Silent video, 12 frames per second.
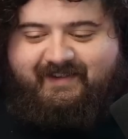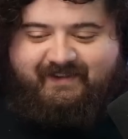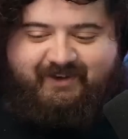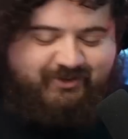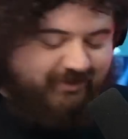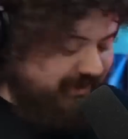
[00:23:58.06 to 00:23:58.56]

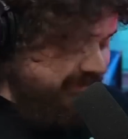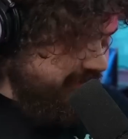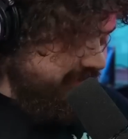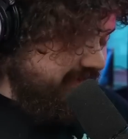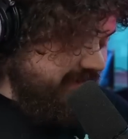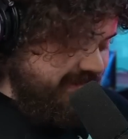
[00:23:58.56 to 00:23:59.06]
You took a
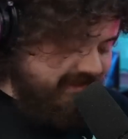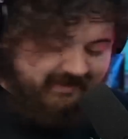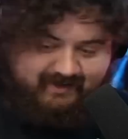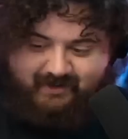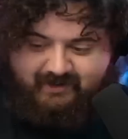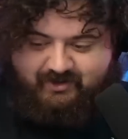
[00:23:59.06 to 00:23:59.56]
good
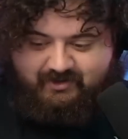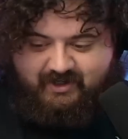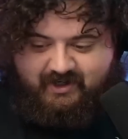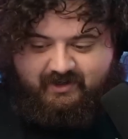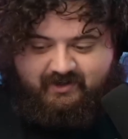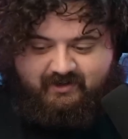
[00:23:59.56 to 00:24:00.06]
thing and you
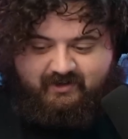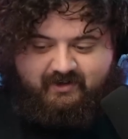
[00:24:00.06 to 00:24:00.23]
said